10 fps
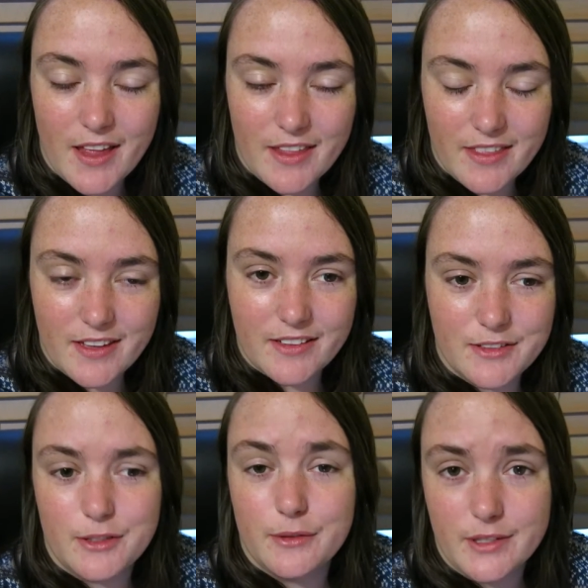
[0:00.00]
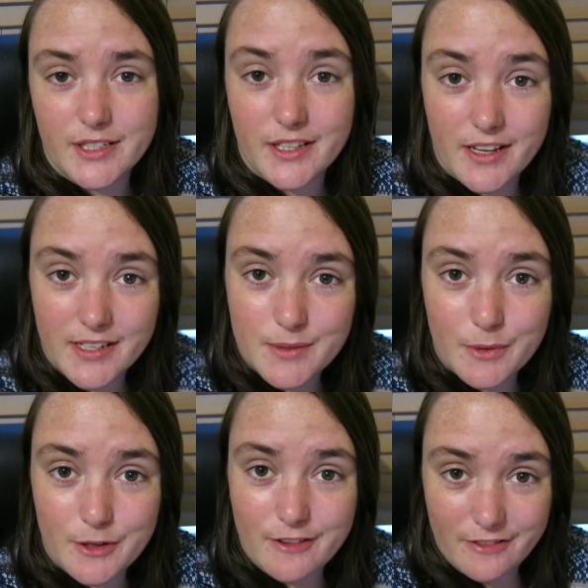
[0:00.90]
and then you realize
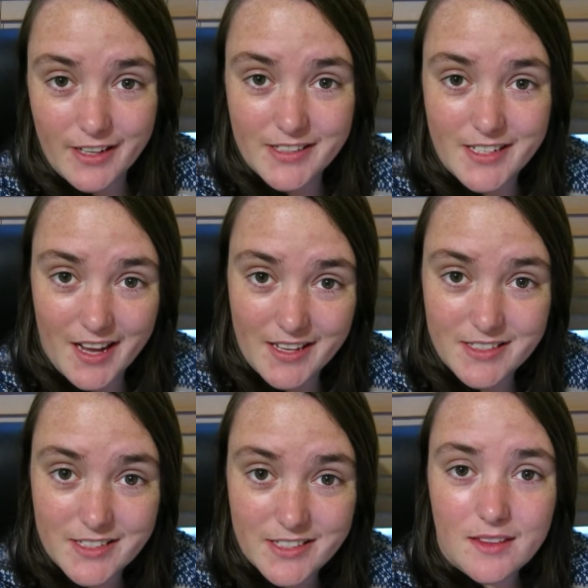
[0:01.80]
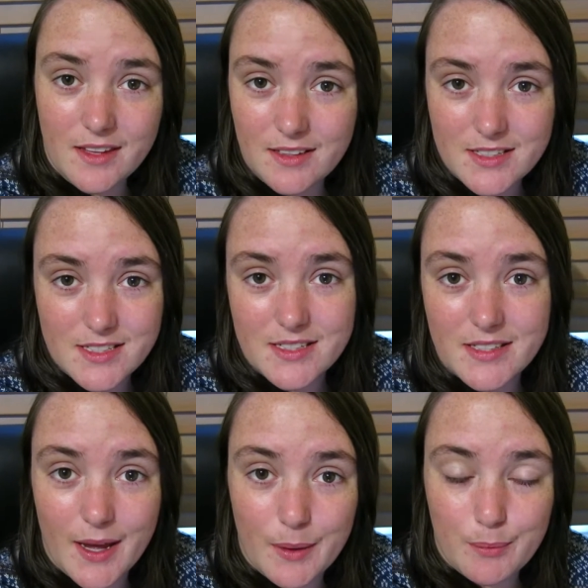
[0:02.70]
what an effect it has. Needless to
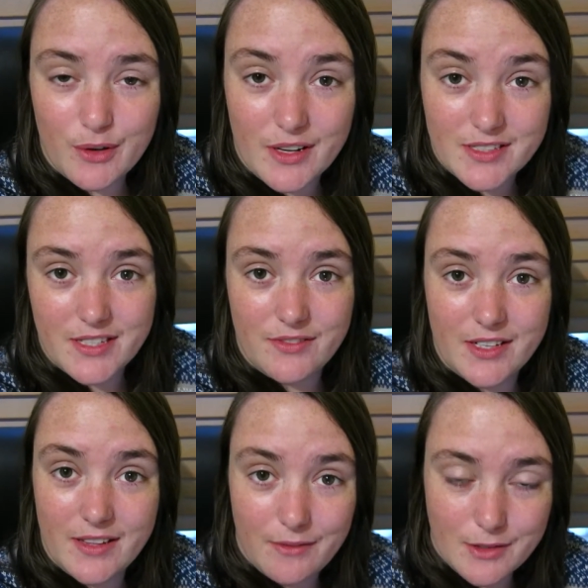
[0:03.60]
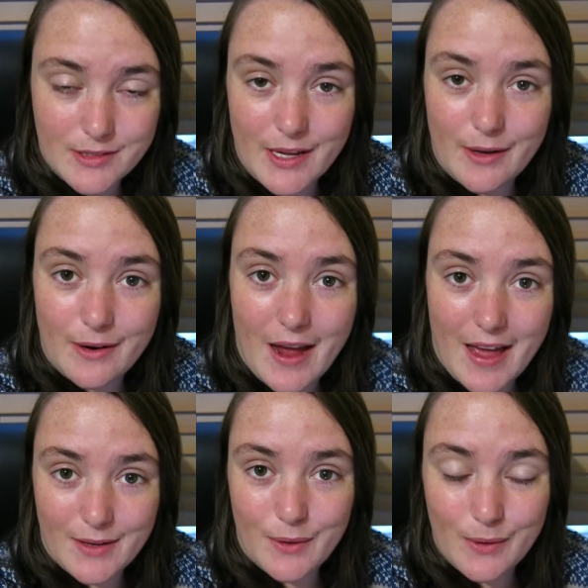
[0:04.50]
say, productivity levels are
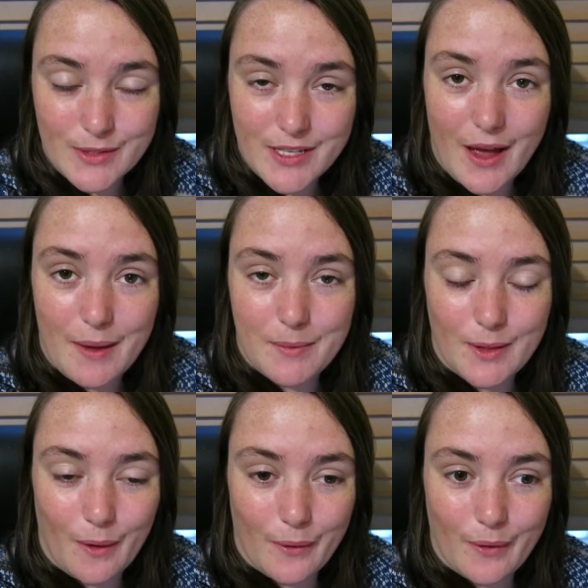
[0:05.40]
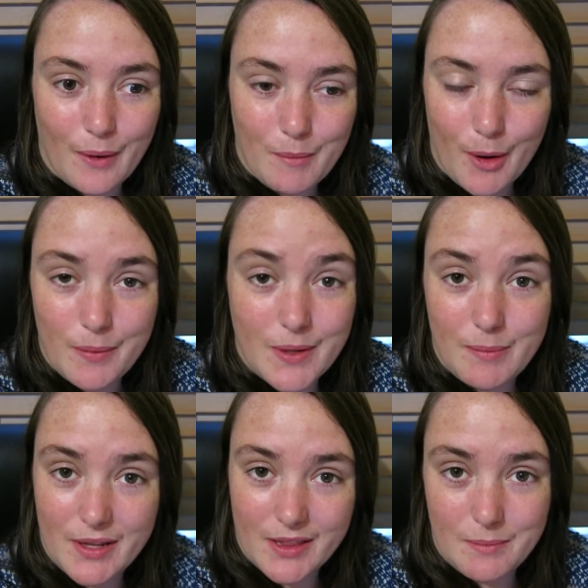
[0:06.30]
at an all-time low. I'm hoping
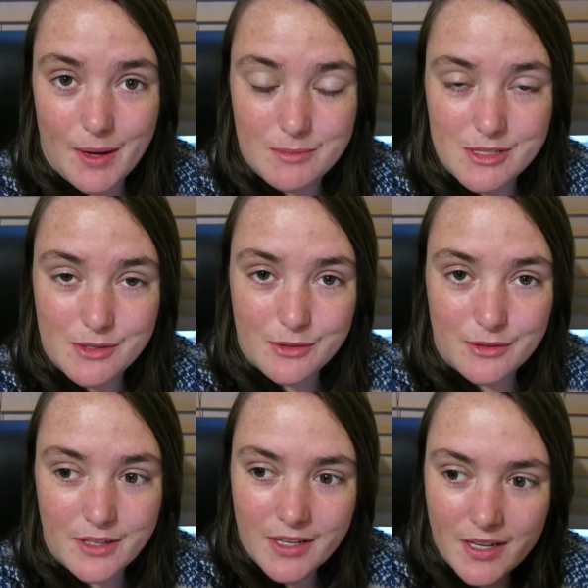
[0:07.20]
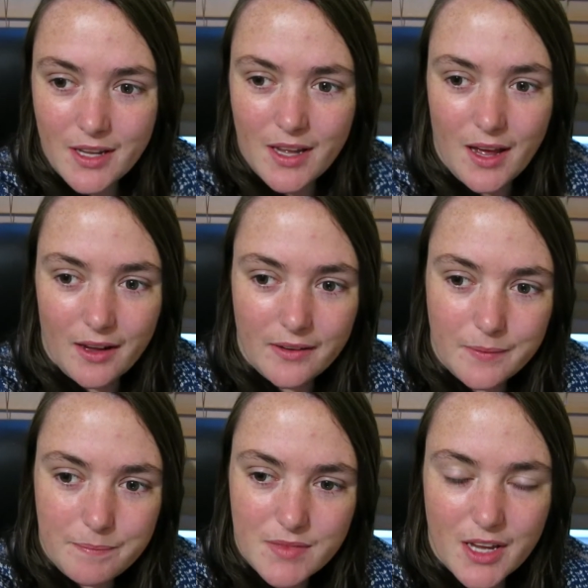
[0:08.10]
to pick them up soon.
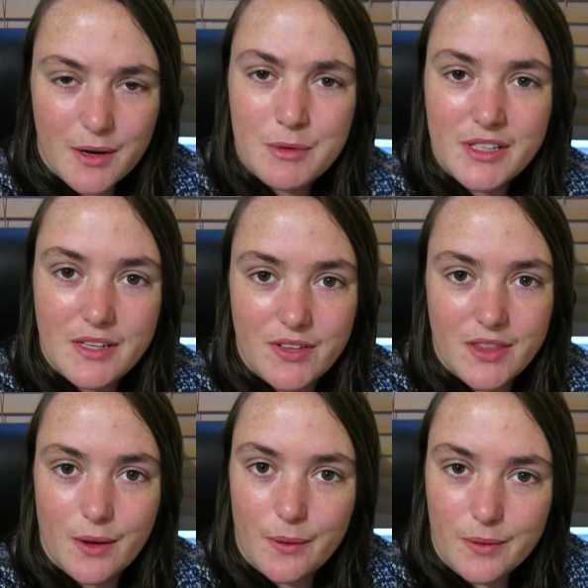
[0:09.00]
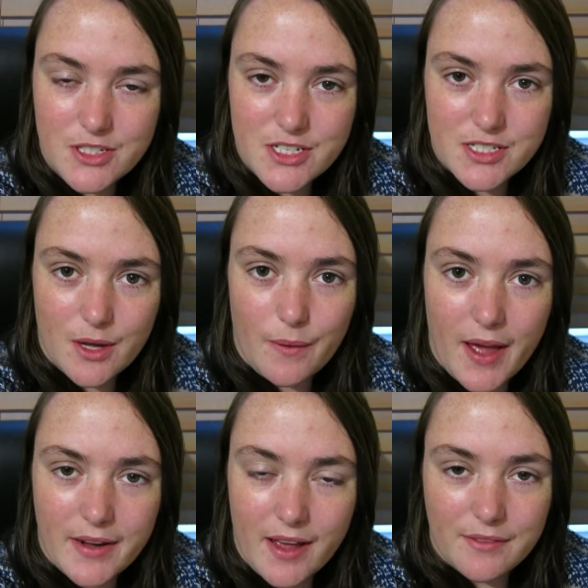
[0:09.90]
I don't want to give in though and just go
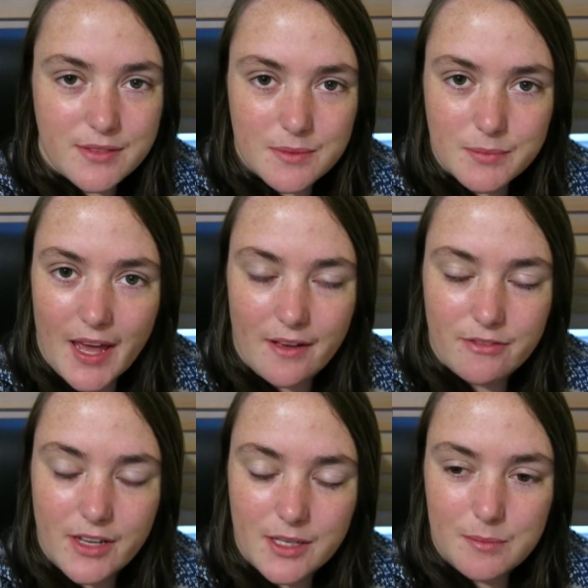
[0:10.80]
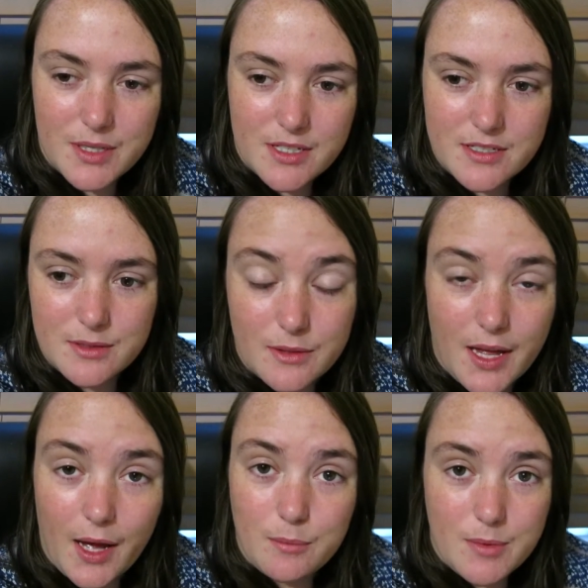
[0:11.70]
out and have some caffeine because it will
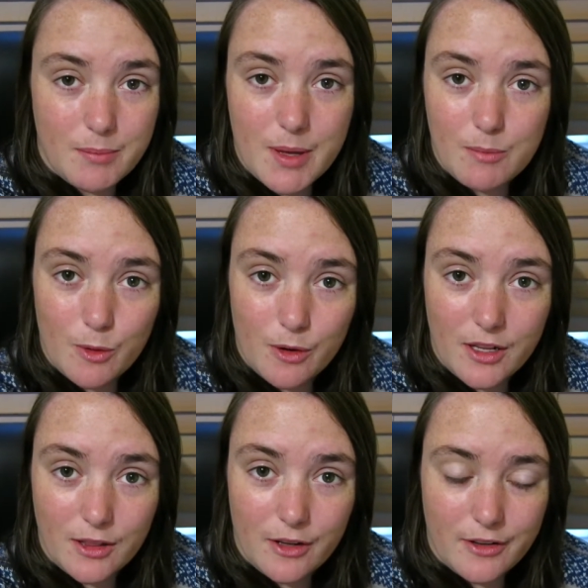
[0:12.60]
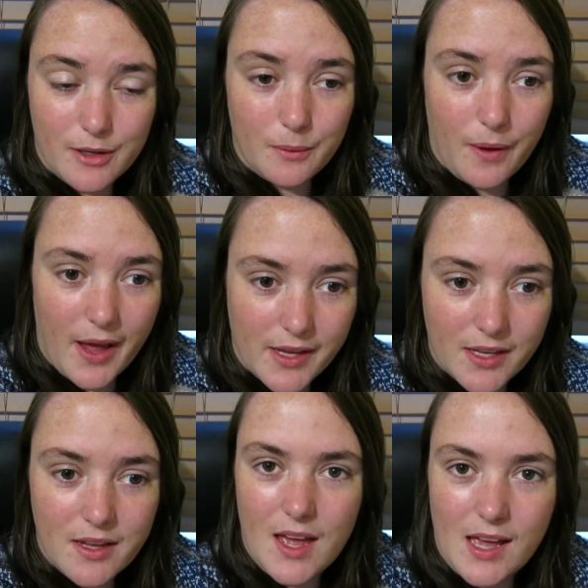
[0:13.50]
help me be more alert and awake.
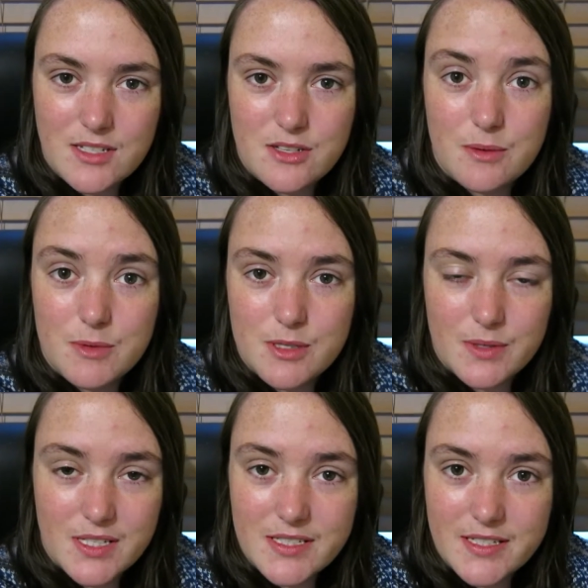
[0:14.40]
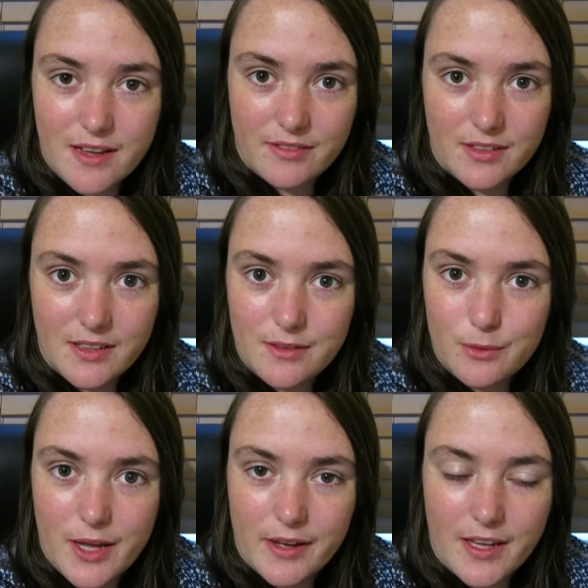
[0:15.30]
As humans, we can definitely live
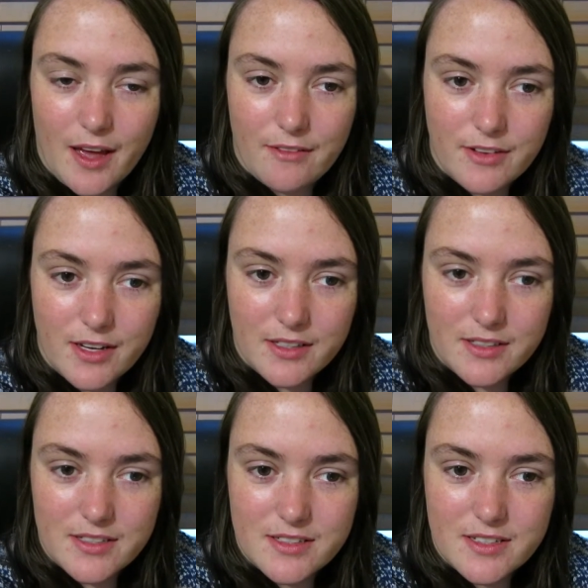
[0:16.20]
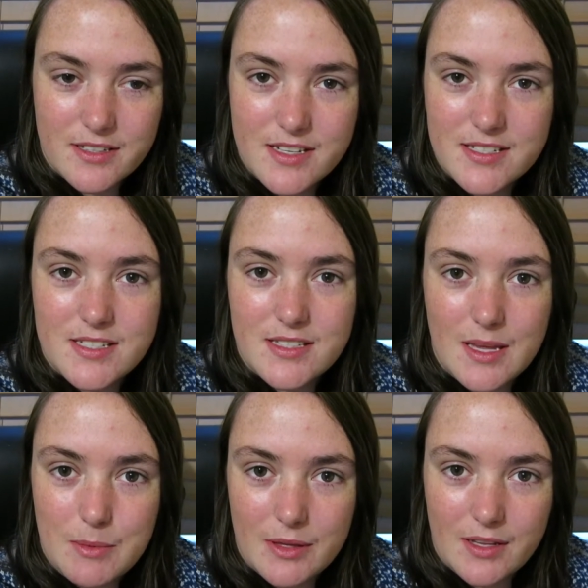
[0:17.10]
without caffeine. It is a
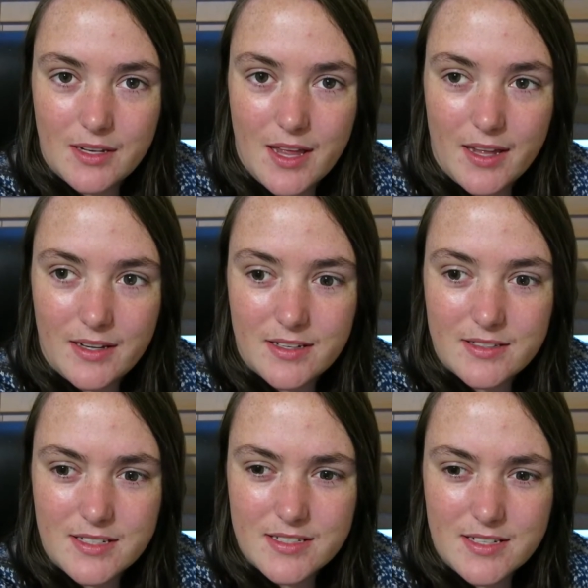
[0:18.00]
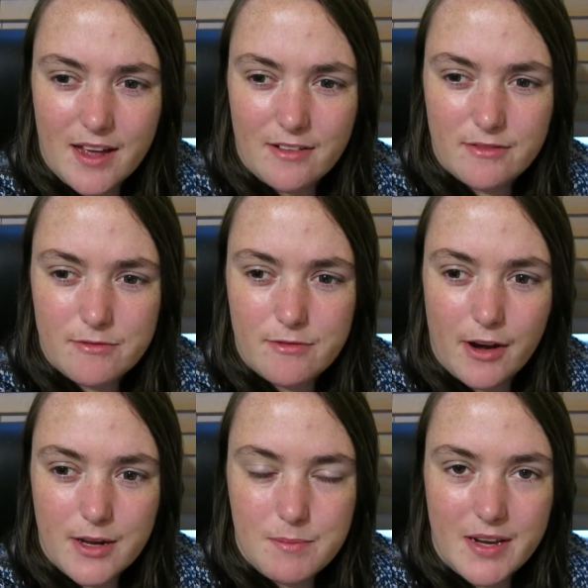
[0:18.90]
stimulant and it doesn't have
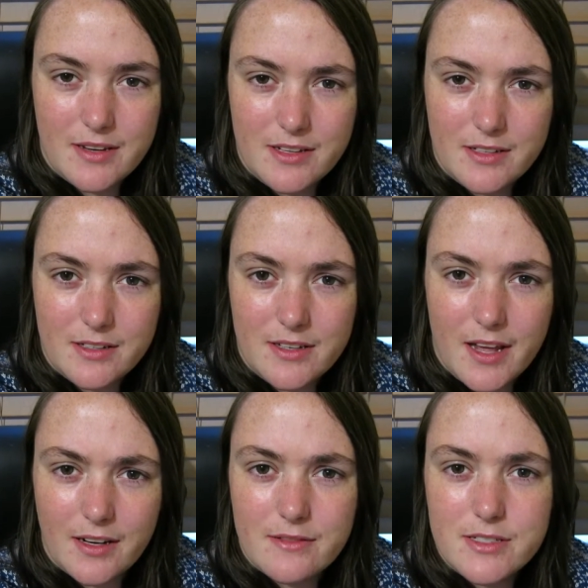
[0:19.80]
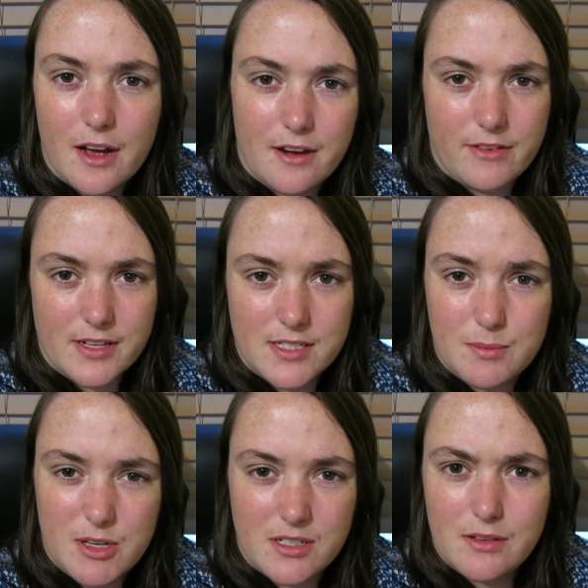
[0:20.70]
very many negative side effects,
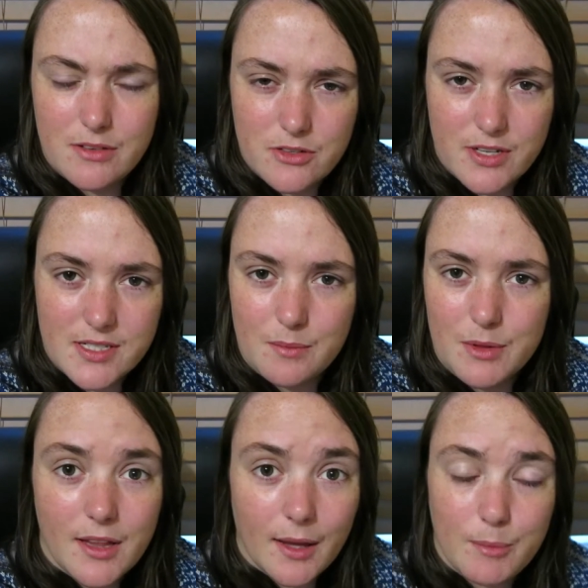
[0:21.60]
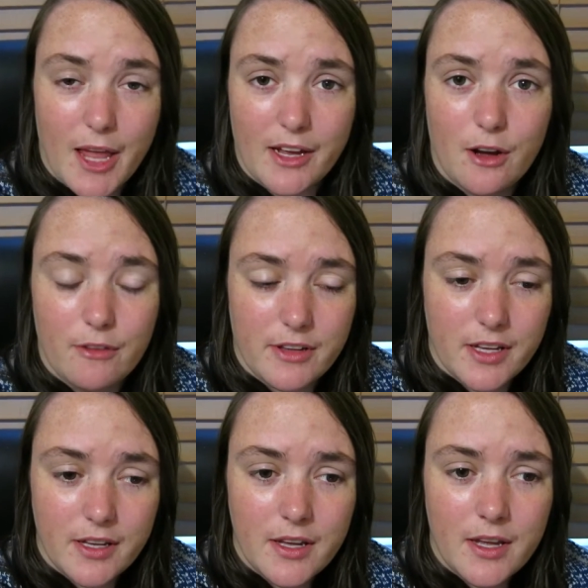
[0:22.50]
especially if you drink something like black
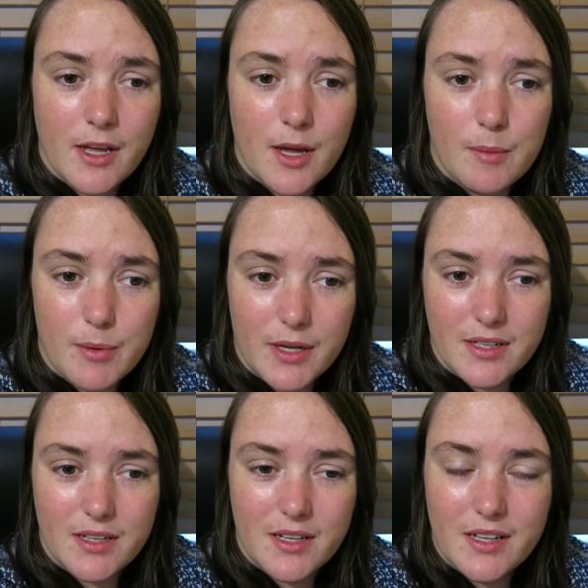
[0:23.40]
coffee. But